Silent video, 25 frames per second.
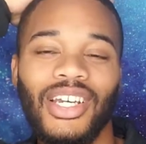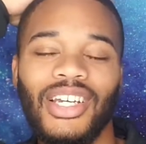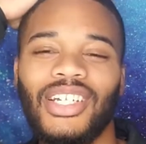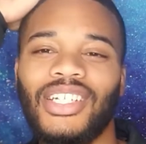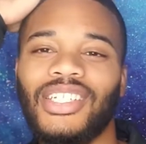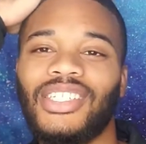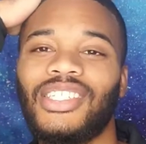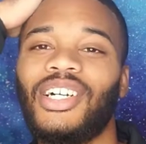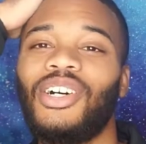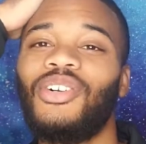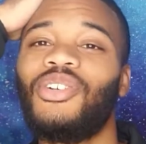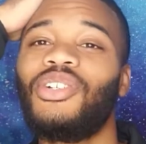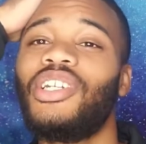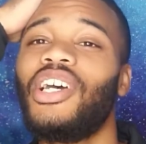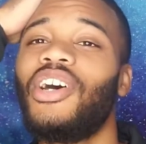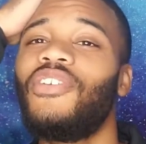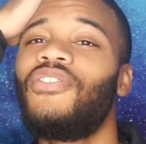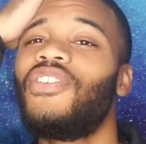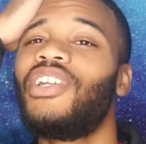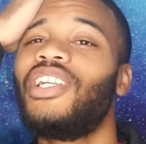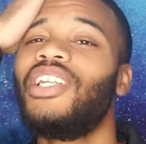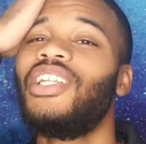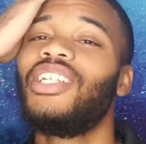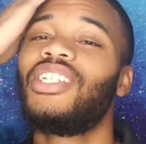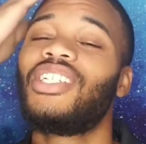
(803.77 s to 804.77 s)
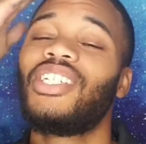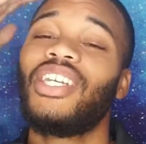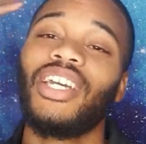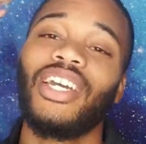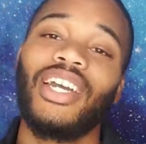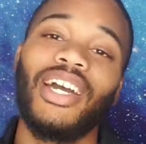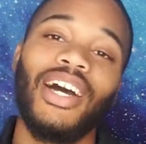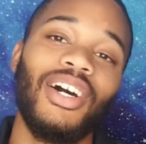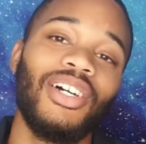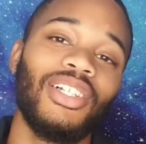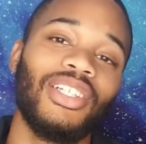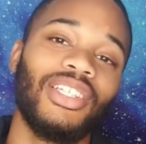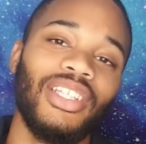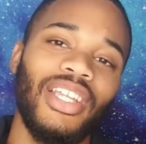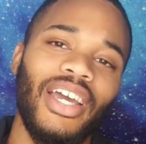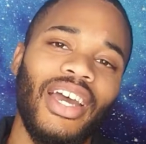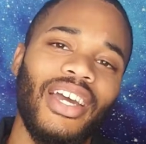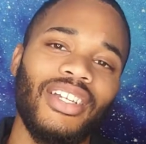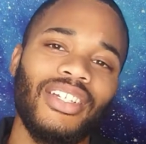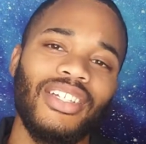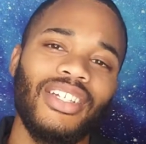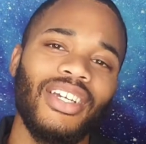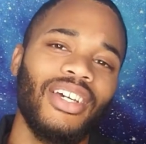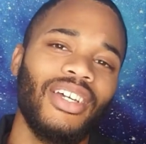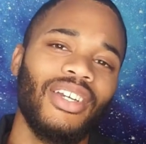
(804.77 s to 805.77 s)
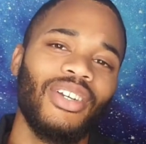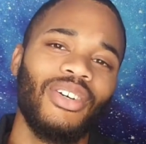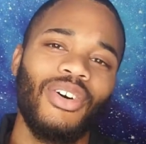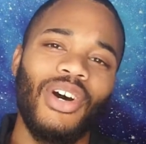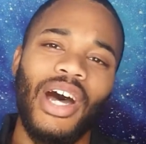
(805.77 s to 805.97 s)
So definitely check out that channel.